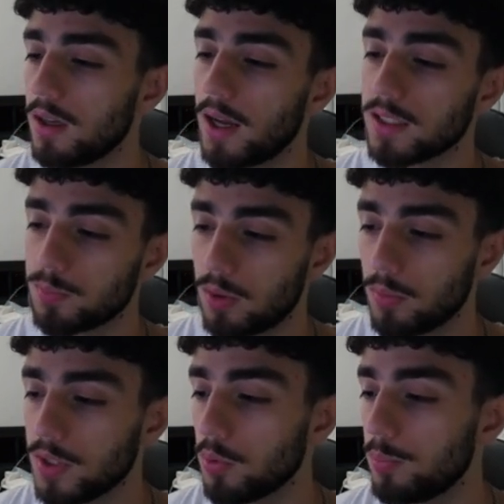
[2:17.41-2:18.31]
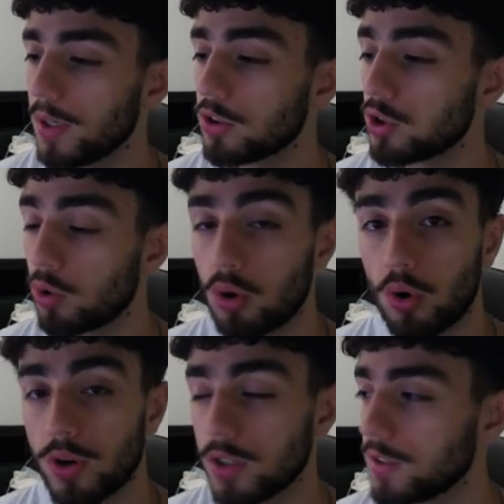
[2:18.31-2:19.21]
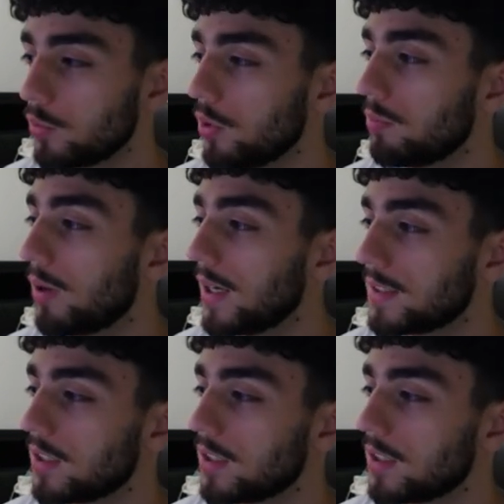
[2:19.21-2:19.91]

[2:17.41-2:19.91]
And smart money will pair short orders with buy